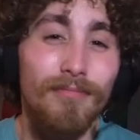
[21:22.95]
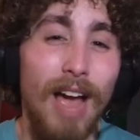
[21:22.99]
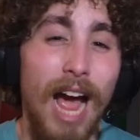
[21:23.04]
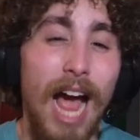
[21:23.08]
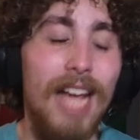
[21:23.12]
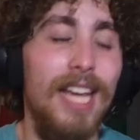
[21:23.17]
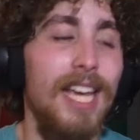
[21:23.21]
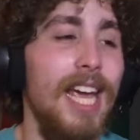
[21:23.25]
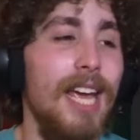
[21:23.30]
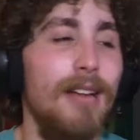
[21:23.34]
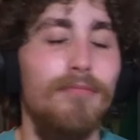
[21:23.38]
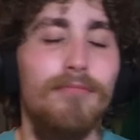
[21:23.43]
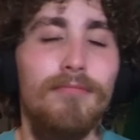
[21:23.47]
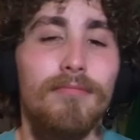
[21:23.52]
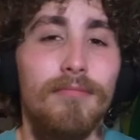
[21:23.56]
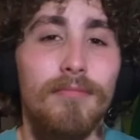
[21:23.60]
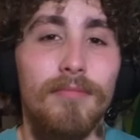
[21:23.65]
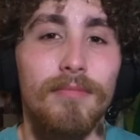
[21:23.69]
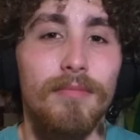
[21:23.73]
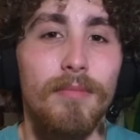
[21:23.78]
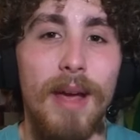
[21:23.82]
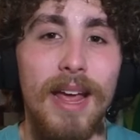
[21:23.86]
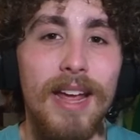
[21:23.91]
I can't
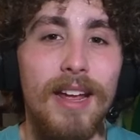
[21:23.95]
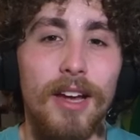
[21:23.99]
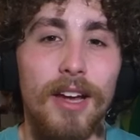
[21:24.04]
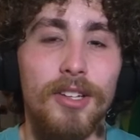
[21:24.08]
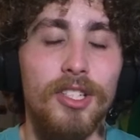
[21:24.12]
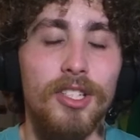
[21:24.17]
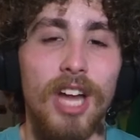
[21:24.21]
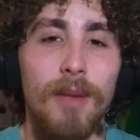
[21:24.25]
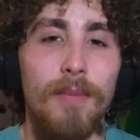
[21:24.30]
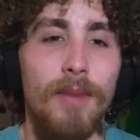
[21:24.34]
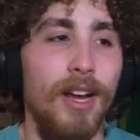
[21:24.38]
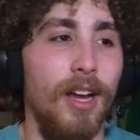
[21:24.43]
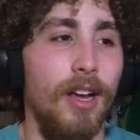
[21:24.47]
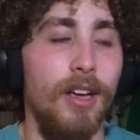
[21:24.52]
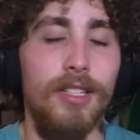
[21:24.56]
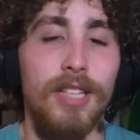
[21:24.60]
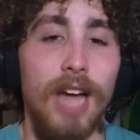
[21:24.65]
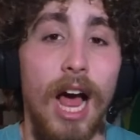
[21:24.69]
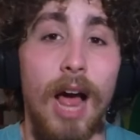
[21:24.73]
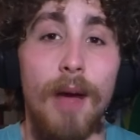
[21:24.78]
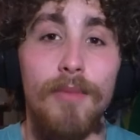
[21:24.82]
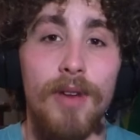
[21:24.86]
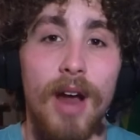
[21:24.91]
make a statement because
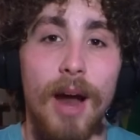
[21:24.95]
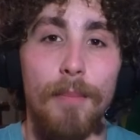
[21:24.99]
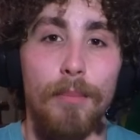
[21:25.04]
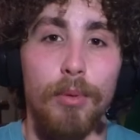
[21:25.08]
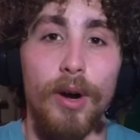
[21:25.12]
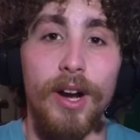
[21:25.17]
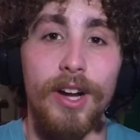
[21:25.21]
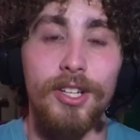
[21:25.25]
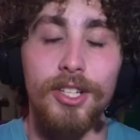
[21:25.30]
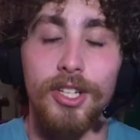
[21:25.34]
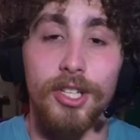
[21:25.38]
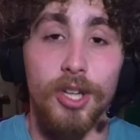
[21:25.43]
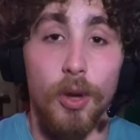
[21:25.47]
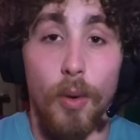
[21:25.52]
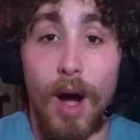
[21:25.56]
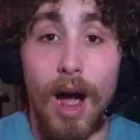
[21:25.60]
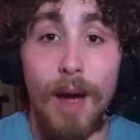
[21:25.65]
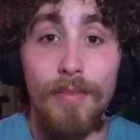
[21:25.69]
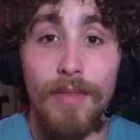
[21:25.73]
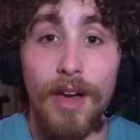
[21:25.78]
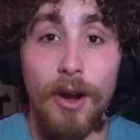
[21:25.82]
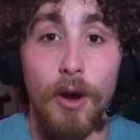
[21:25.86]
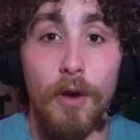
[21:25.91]
I'm not British, so
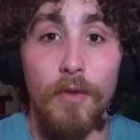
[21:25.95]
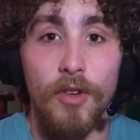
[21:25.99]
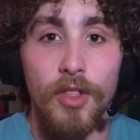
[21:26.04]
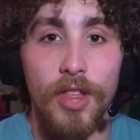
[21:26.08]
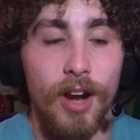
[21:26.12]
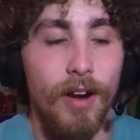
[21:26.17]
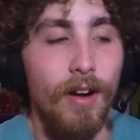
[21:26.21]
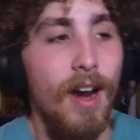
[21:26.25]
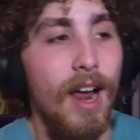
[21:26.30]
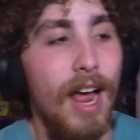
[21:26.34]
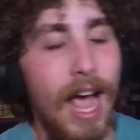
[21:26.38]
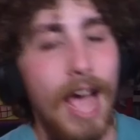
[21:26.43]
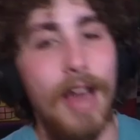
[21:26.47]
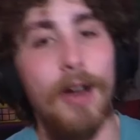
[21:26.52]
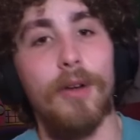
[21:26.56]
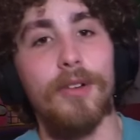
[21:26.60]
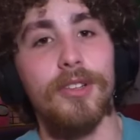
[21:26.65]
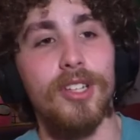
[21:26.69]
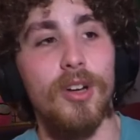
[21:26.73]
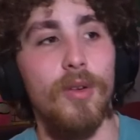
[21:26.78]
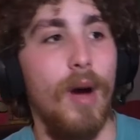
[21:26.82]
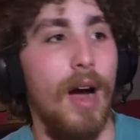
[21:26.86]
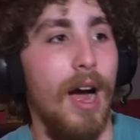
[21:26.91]
I'm not over there, and
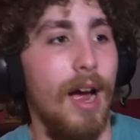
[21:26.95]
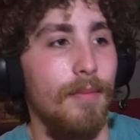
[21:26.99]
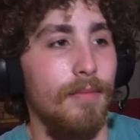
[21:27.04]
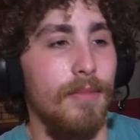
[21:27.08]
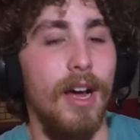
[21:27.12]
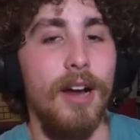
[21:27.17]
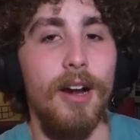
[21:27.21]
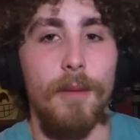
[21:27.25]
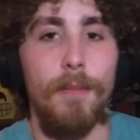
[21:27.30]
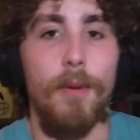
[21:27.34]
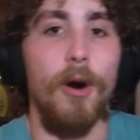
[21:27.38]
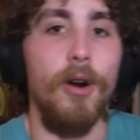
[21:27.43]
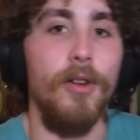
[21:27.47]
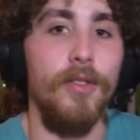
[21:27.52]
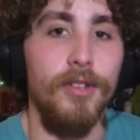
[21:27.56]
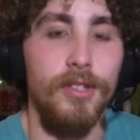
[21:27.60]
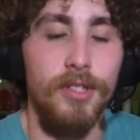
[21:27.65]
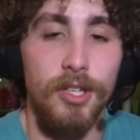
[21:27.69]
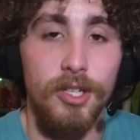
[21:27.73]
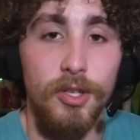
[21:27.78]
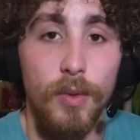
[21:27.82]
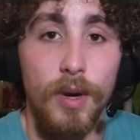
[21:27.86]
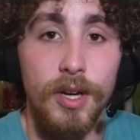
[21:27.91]
also I'm not a part of the
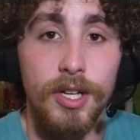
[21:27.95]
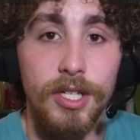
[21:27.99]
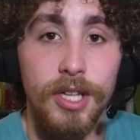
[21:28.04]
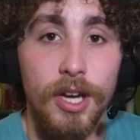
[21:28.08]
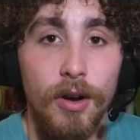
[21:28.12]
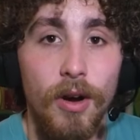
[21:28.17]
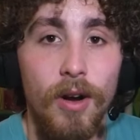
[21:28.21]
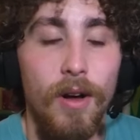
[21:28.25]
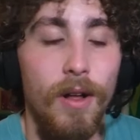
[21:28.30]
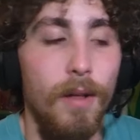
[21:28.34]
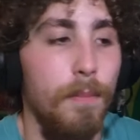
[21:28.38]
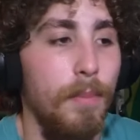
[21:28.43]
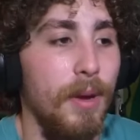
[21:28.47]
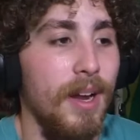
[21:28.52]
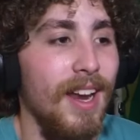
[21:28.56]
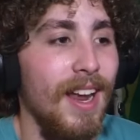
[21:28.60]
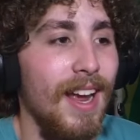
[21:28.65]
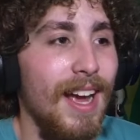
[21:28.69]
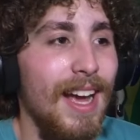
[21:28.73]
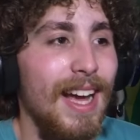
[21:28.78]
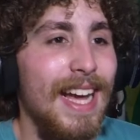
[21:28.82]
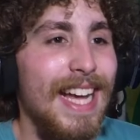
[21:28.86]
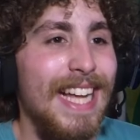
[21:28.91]
situation at all, but
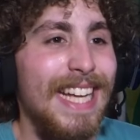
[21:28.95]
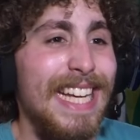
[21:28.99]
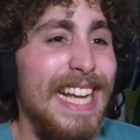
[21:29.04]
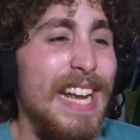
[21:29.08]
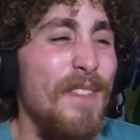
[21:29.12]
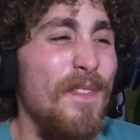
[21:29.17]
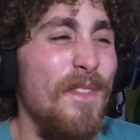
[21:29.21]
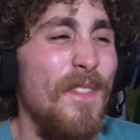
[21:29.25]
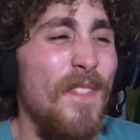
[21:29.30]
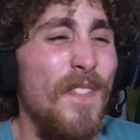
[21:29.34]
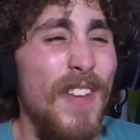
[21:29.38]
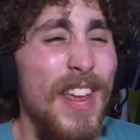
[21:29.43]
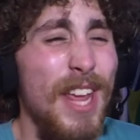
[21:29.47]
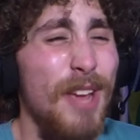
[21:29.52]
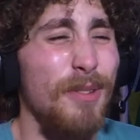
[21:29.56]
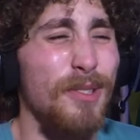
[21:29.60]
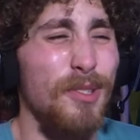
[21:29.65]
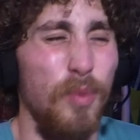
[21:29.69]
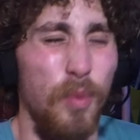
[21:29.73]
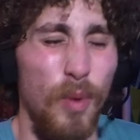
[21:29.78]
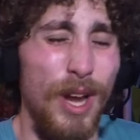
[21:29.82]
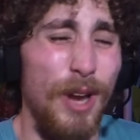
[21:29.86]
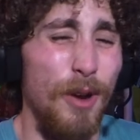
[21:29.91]
it
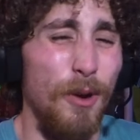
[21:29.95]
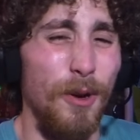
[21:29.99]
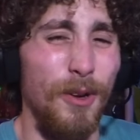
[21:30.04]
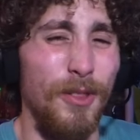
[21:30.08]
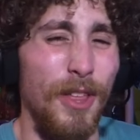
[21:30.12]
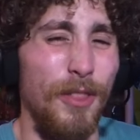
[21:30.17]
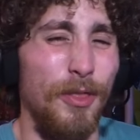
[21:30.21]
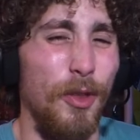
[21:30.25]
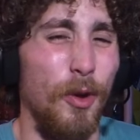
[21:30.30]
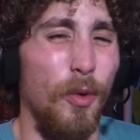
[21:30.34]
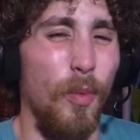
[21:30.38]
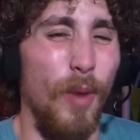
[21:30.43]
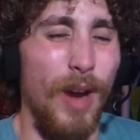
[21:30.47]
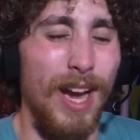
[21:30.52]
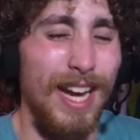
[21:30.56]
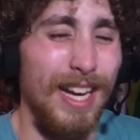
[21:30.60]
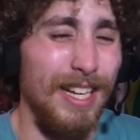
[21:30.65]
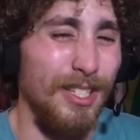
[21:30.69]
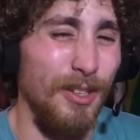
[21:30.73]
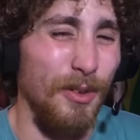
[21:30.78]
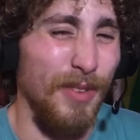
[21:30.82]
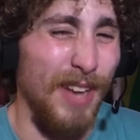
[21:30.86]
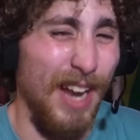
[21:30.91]
feels weird that they're
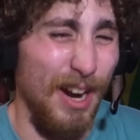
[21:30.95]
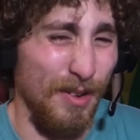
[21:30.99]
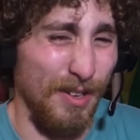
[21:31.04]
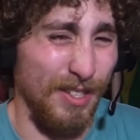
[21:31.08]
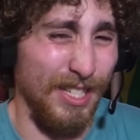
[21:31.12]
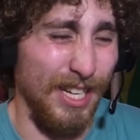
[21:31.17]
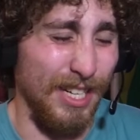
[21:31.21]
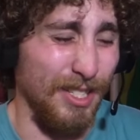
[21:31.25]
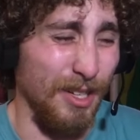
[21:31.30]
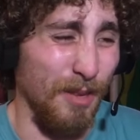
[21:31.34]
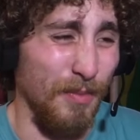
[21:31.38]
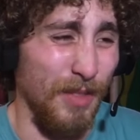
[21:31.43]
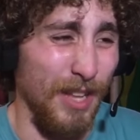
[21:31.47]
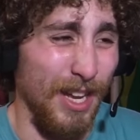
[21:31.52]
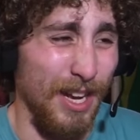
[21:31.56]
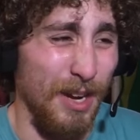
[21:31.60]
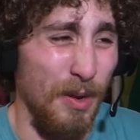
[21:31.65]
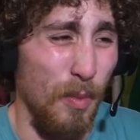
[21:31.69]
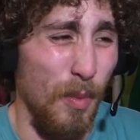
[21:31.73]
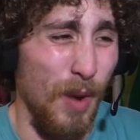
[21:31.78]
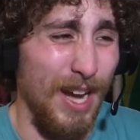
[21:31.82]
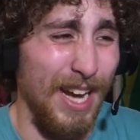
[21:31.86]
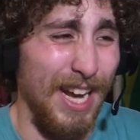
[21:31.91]
waiting till now to say something
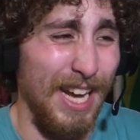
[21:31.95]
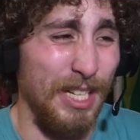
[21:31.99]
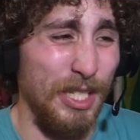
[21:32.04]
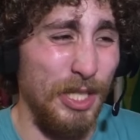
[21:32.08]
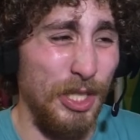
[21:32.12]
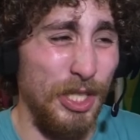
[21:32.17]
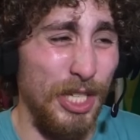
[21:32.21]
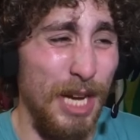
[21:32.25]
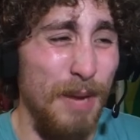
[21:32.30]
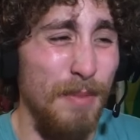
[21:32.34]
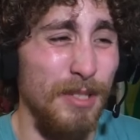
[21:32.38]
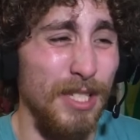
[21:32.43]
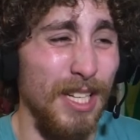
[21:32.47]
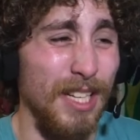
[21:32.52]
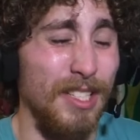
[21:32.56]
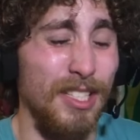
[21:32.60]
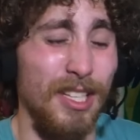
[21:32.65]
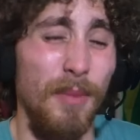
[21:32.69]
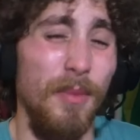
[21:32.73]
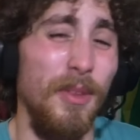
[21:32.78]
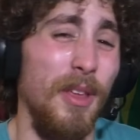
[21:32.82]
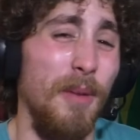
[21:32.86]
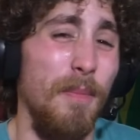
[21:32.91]
when it seems like
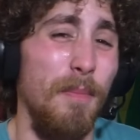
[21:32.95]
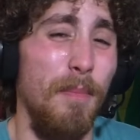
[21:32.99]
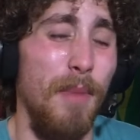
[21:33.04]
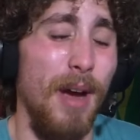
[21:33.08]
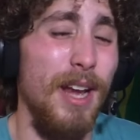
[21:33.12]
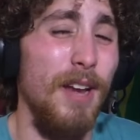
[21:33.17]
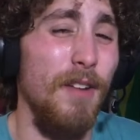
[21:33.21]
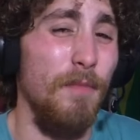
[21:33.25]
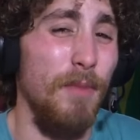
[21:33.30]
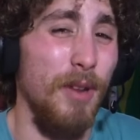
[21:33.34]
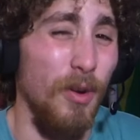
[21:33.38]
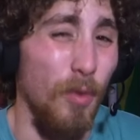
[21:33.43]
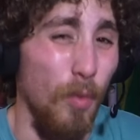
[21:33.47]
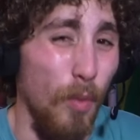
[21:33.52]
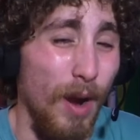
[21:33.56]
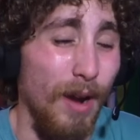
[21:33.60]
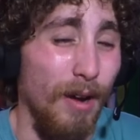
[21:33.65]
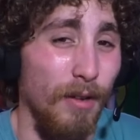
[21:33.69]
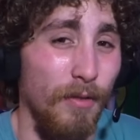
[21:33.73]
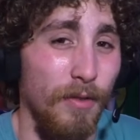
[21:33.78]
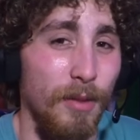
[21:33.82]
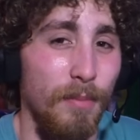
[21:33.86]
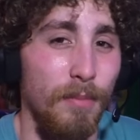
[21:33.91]
some of them might have been
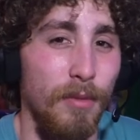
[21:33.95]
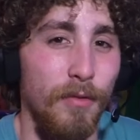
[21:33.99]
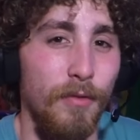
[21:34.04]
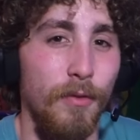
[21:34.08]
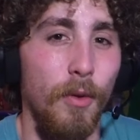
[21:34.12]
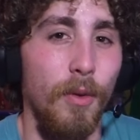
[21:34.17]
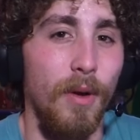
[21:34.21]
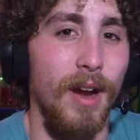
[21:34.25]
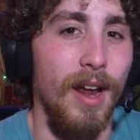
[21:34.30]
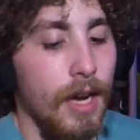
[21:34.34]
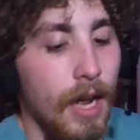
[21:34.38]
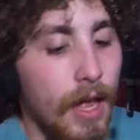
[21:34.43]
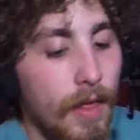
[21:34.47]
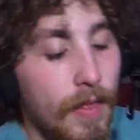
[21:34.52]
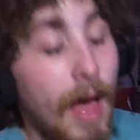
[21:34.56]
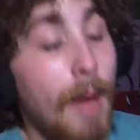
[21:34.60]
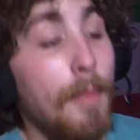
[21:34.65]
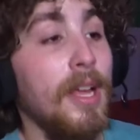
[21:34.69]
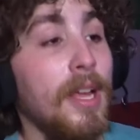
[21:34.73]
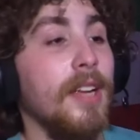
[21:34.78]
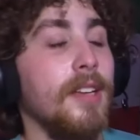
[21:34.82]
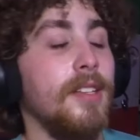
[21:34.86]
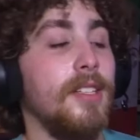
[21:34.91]
aware of it beforehand.
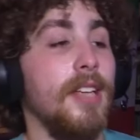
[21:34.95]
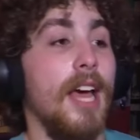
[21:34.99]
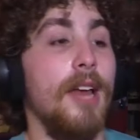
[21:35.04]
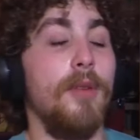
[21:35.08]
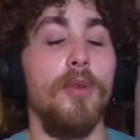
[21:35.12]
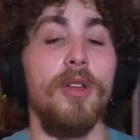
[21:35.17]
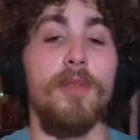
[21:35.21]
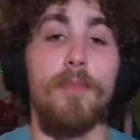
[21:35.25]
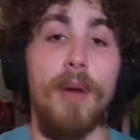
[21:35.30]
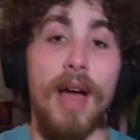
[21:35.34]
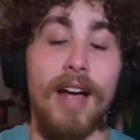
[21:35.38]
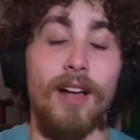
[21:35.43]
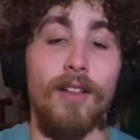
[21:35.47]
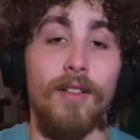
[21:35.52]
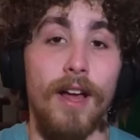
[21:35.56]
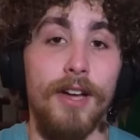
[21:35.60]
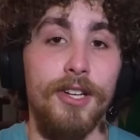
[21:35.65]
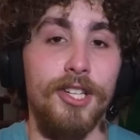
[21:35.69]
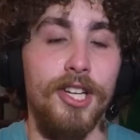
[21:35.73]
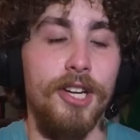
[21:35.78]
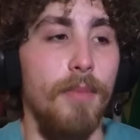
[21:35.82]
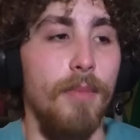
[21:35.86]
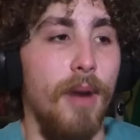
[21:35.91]
That being said, with
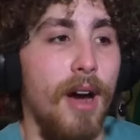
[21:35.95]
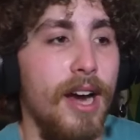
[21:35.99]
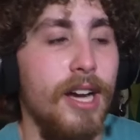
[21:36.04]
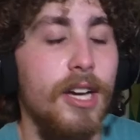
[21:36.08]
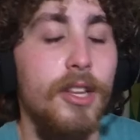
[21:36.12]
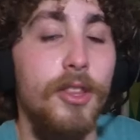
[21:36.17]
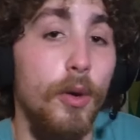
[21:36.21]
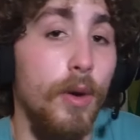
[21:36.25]
backlash in mind, there